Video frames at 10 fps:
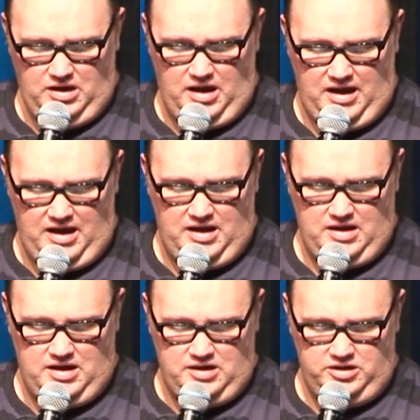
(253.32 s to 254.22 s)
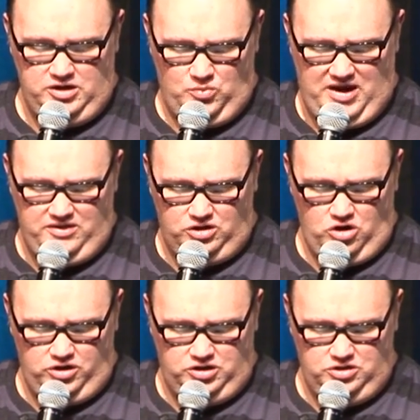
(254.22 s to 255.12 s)
uh, in a way that
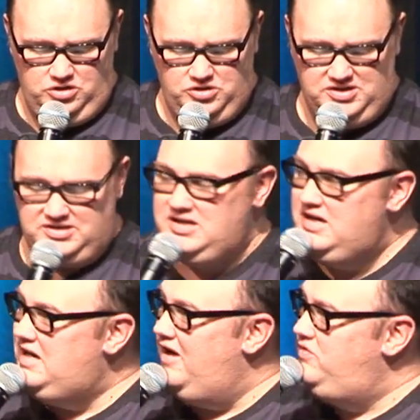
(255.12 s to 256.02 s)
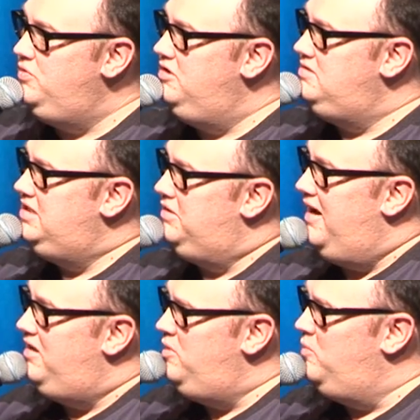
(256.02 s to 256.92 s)
God can use us. Now, if you want to dig
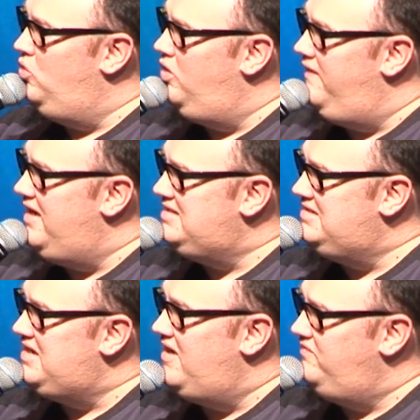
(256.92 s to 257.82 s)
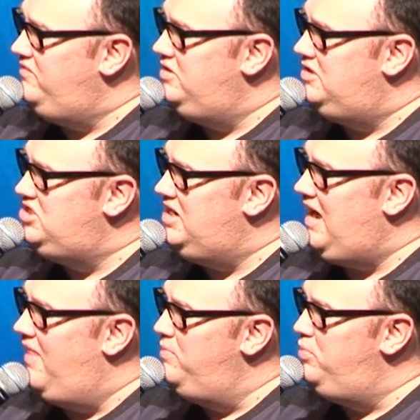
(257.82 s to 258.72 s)
around a bit more on that stuff, you can check
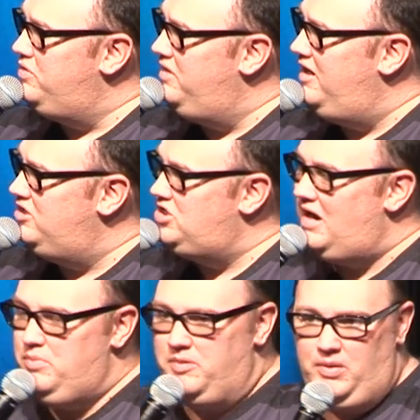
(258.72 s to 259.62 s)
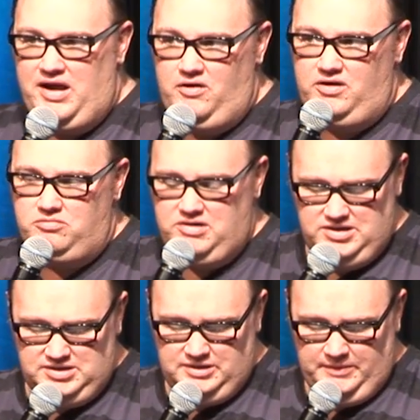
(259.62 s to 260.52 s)
out the book there, Shape by Erik
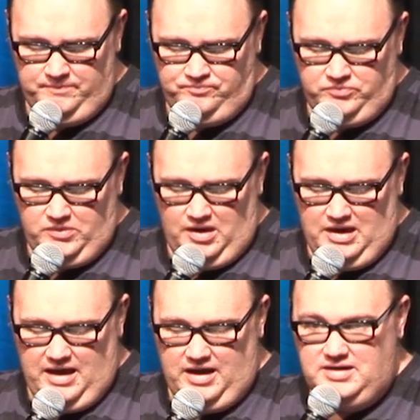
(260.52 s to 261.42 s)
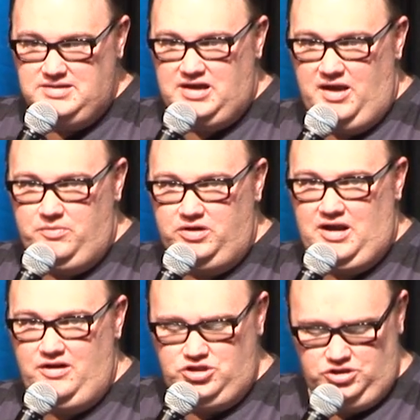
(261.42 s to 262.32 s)
Rees, and um,
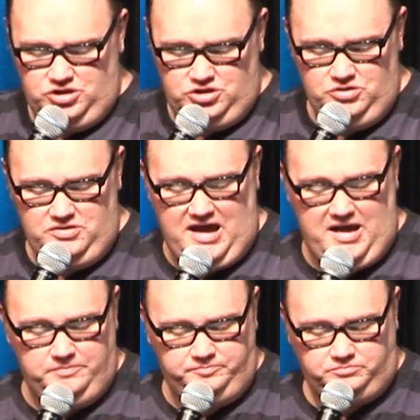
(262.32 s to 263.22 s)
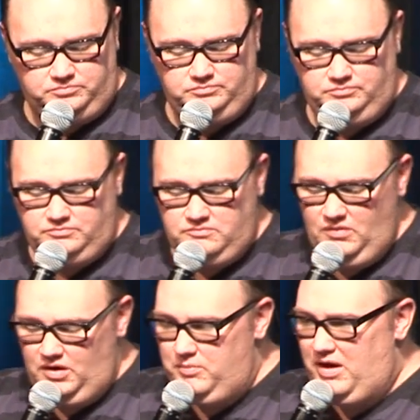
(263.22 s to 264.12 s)
encourage you to do that.
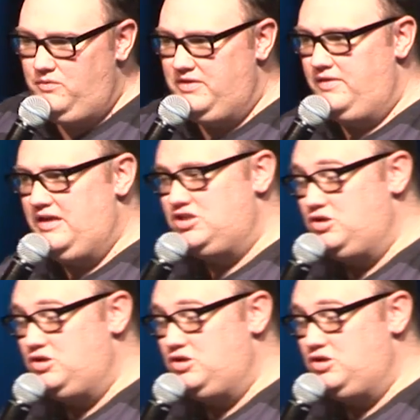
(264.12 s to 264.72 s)
But that, that's